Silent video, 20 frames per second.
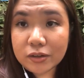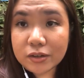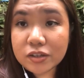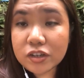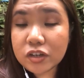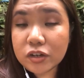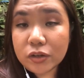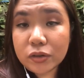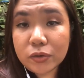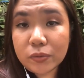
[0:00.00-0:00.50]

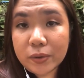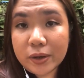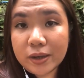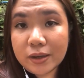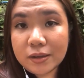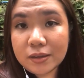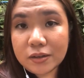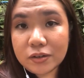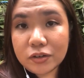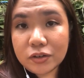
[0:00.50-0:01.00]
that's another
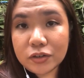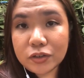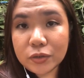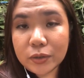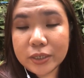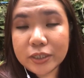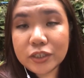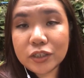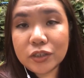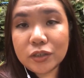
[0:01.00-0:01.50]
way that you're
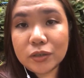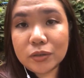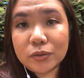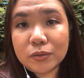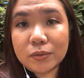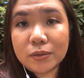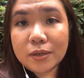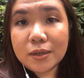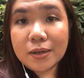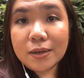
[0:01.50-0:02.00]
trying to do